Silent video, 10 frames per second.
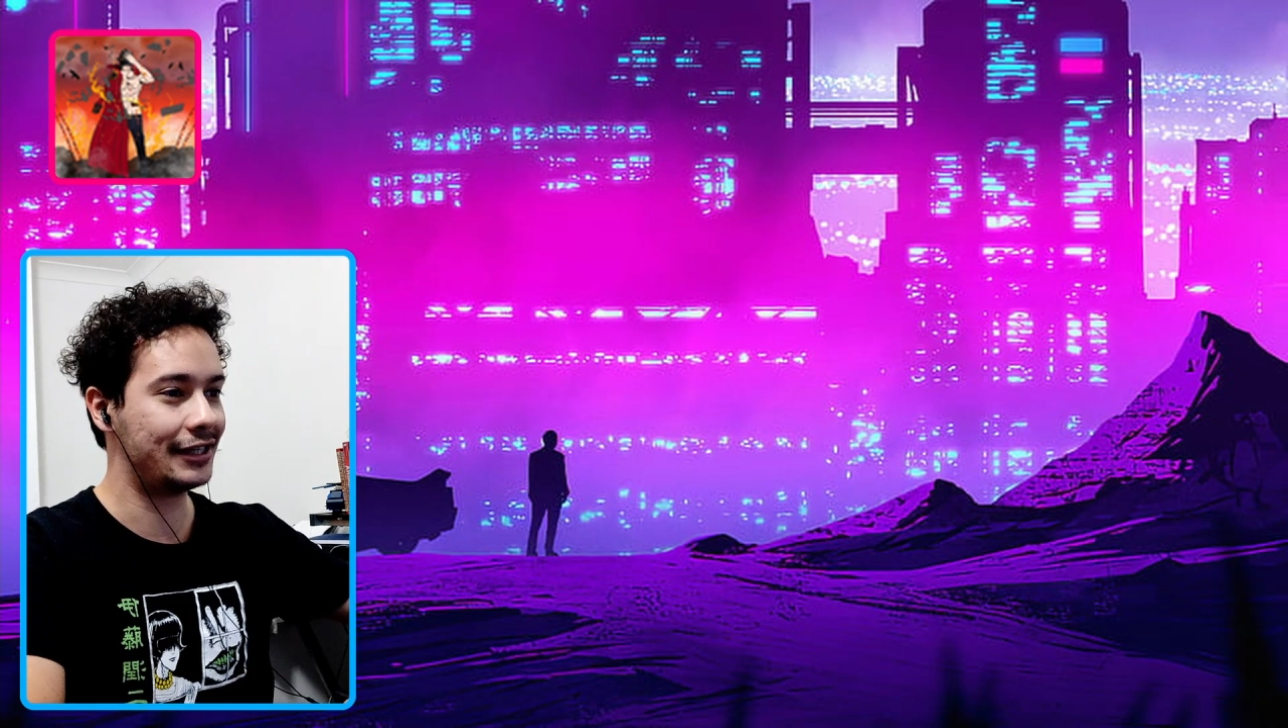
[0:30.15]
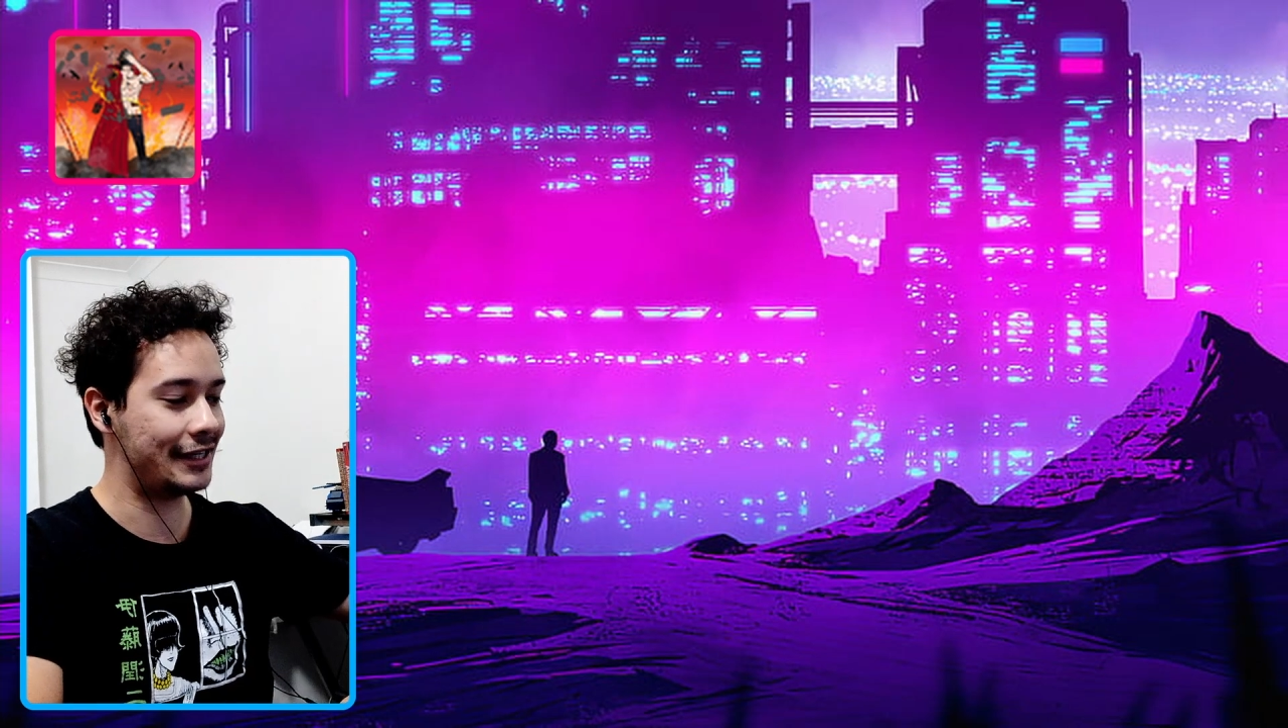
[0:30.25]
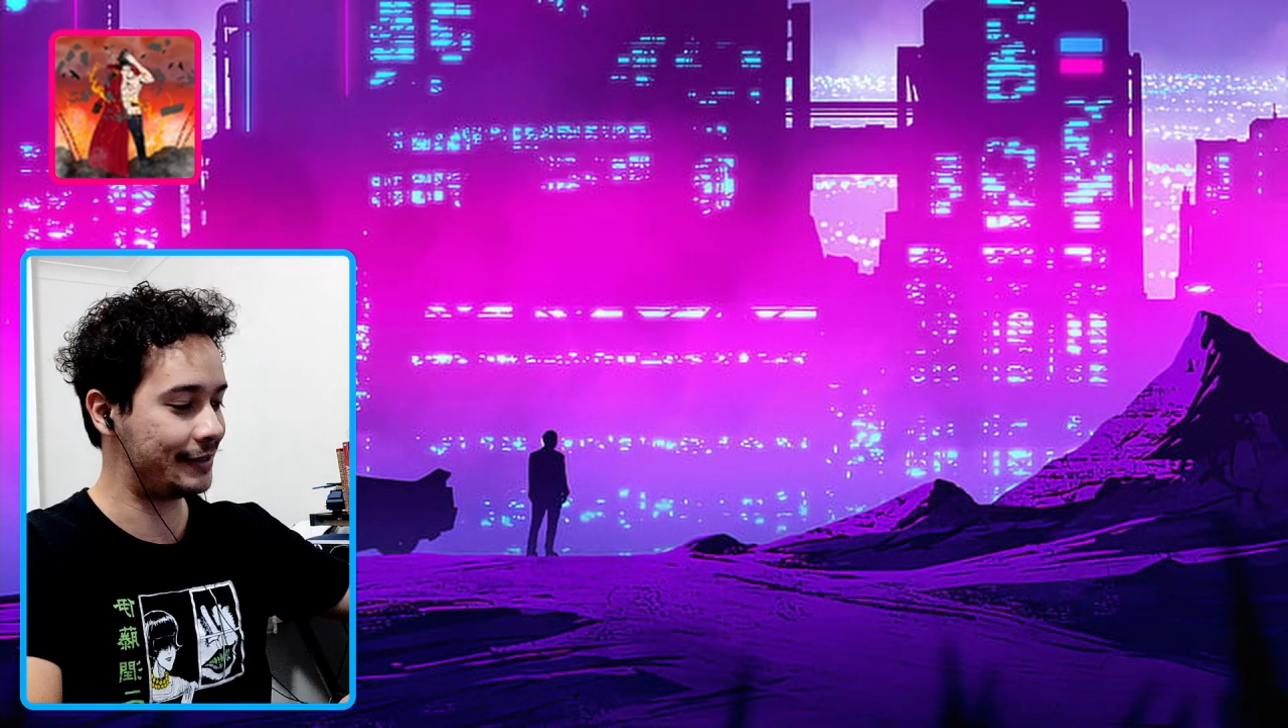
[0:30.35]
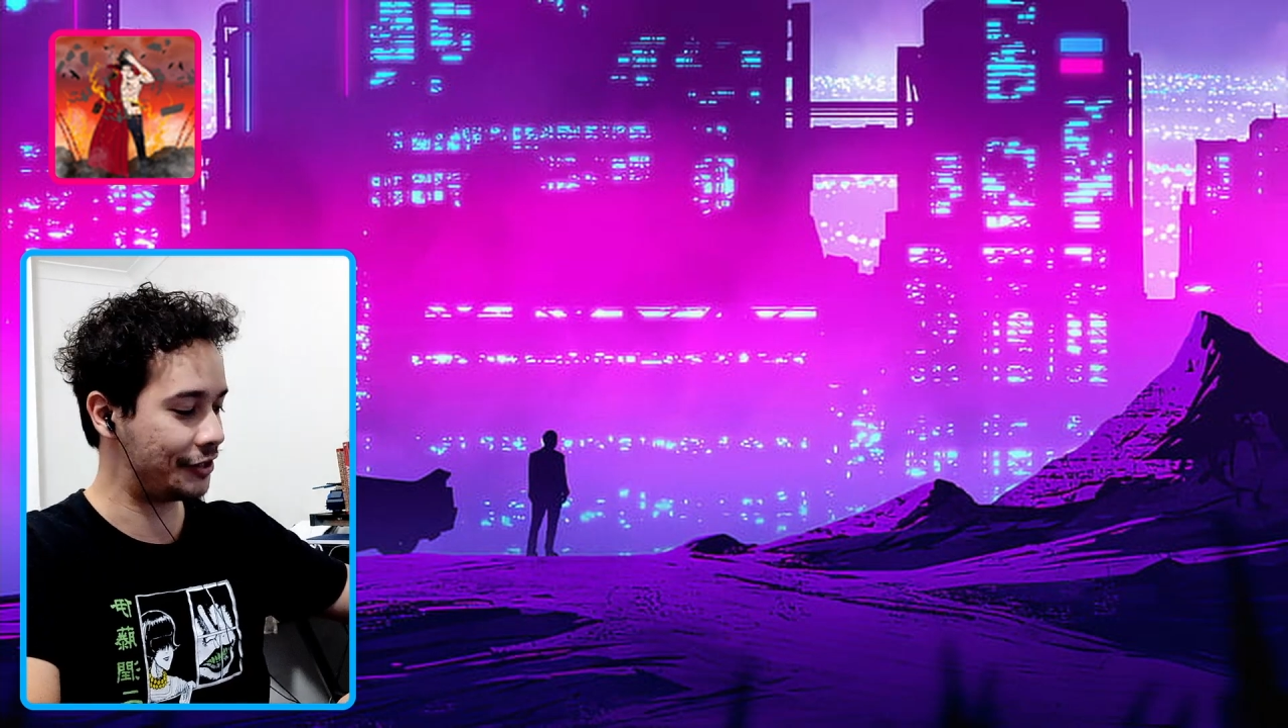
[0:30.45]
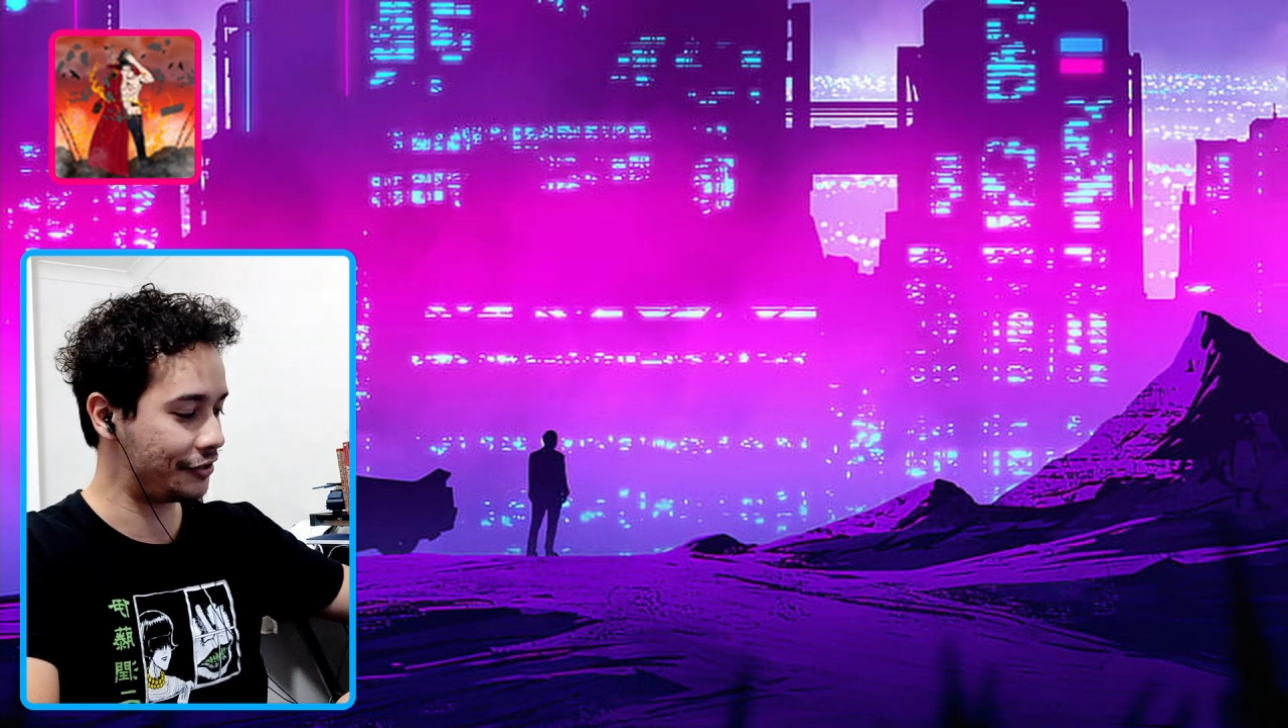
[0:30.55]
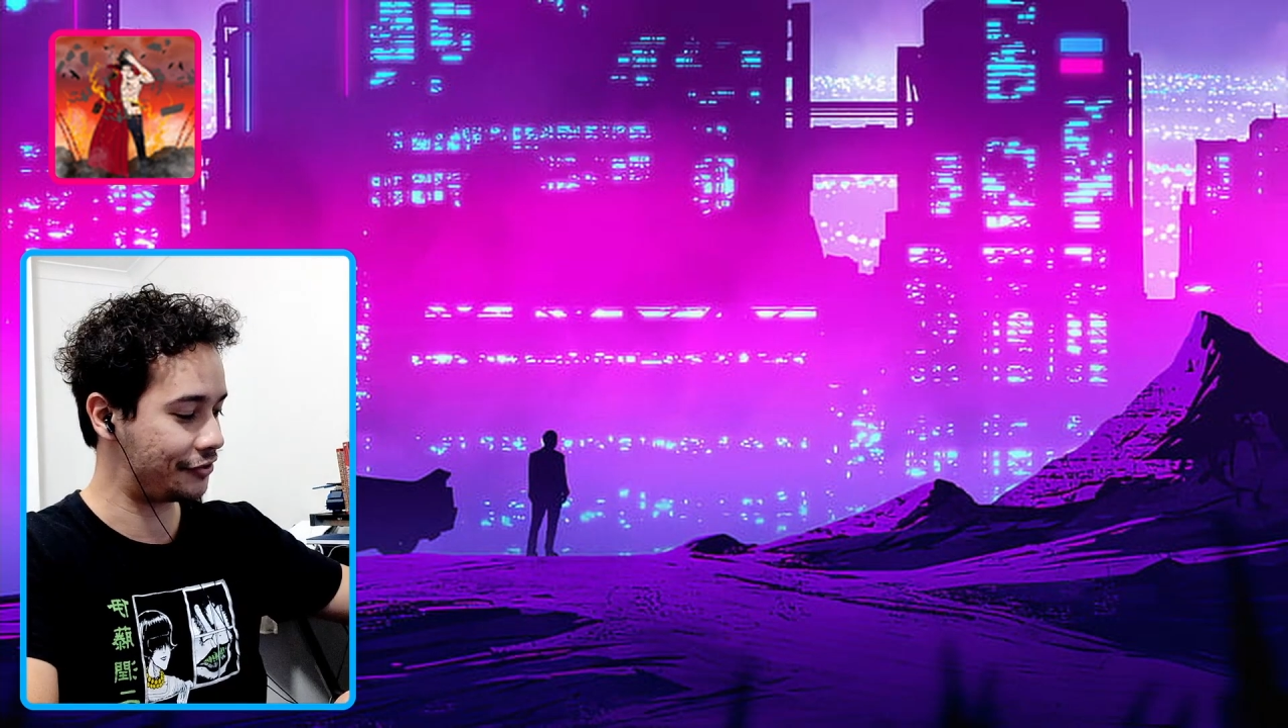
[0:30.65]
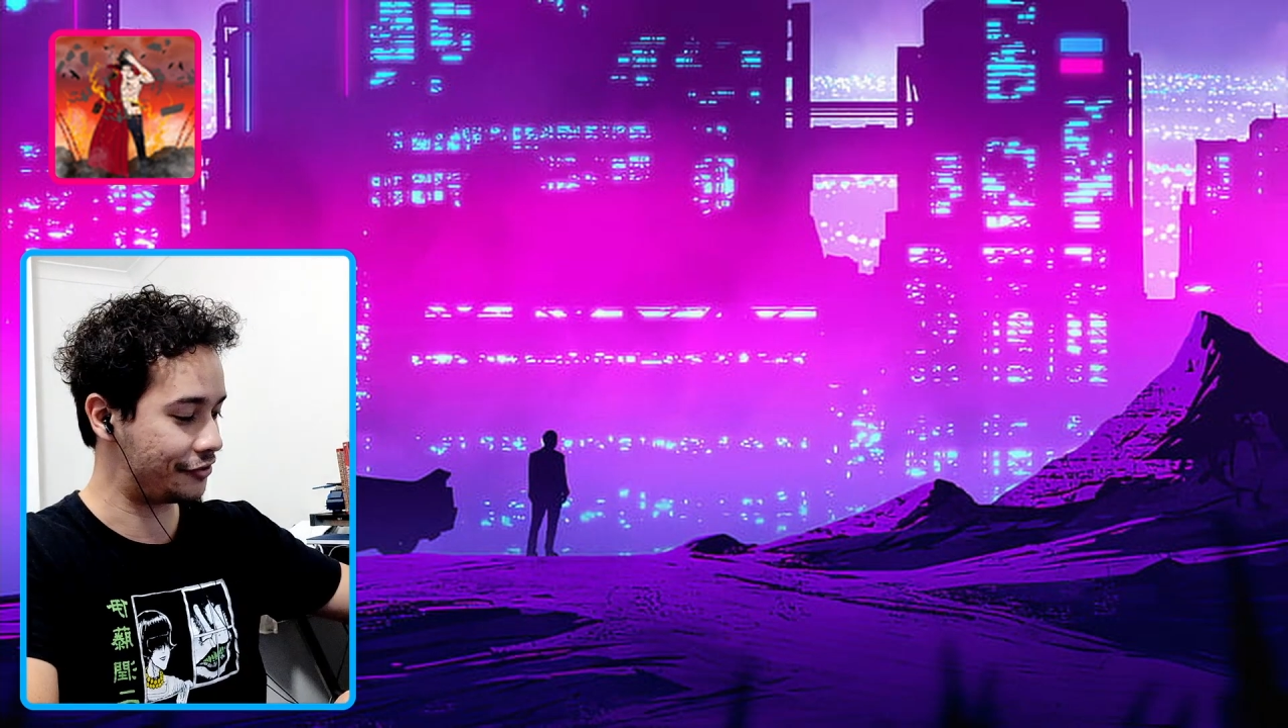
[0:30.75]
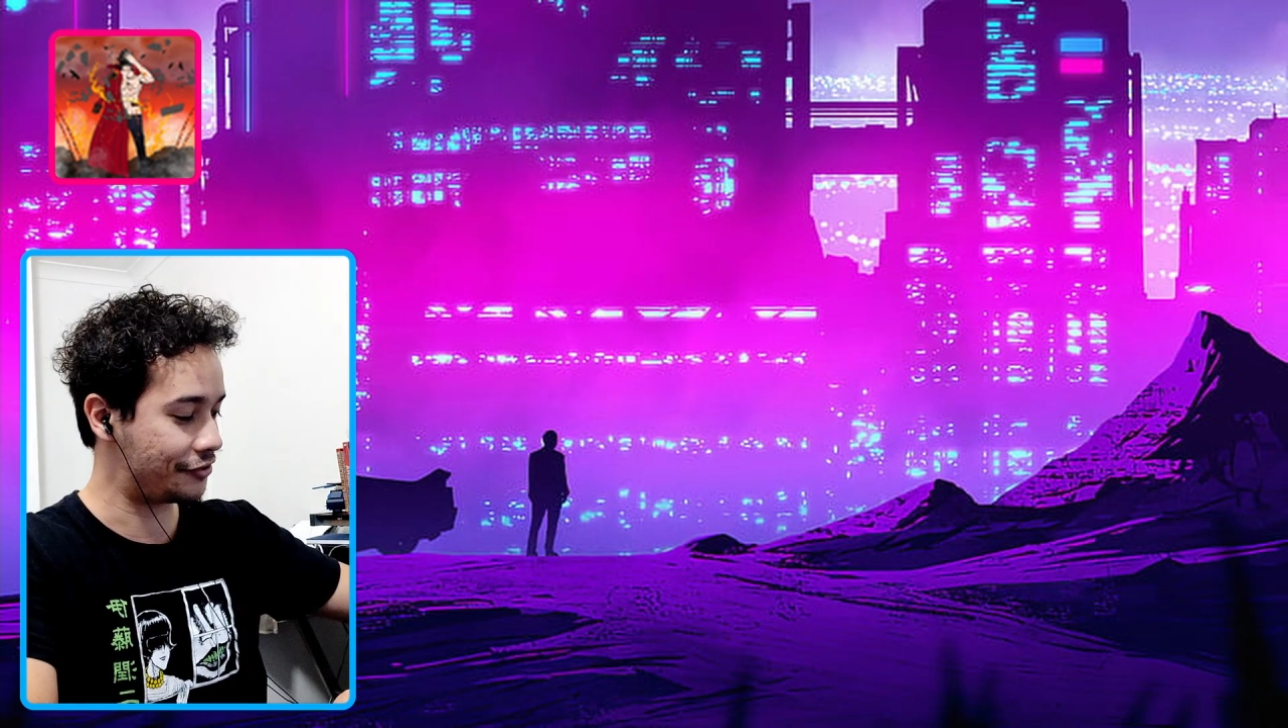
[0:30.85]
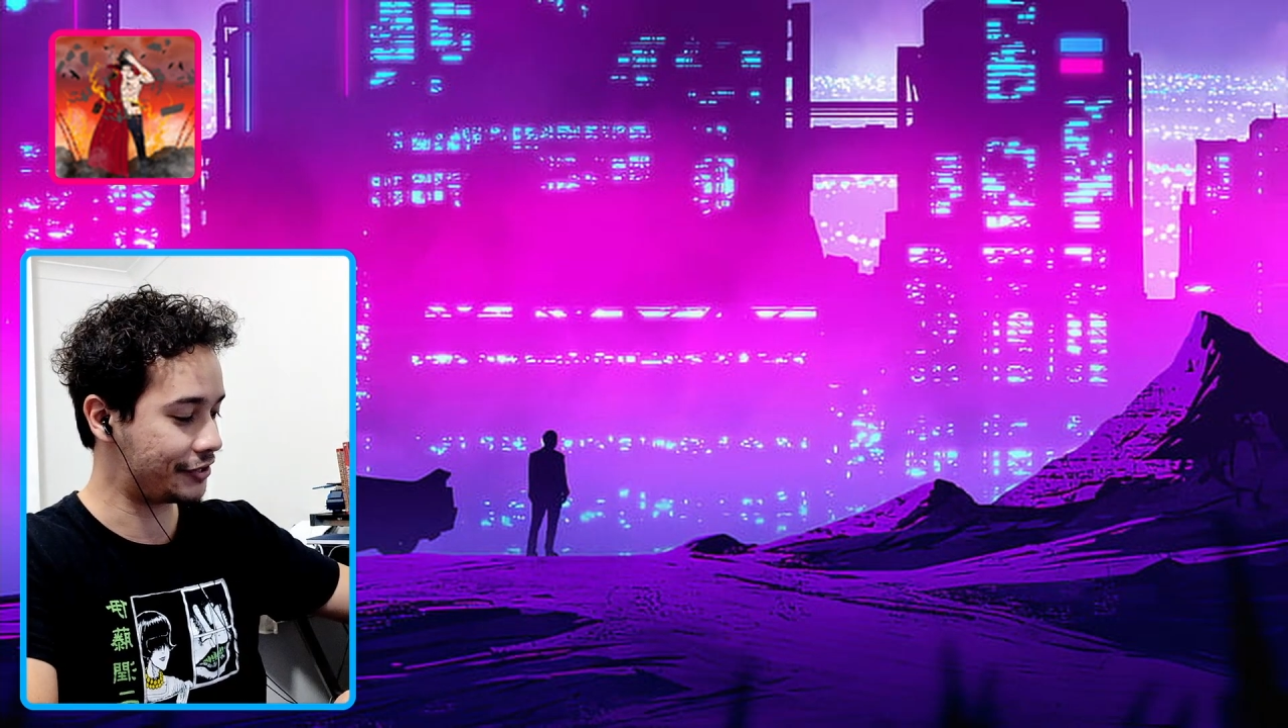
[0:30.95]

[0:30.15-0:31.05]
Izzy, why don't you introduce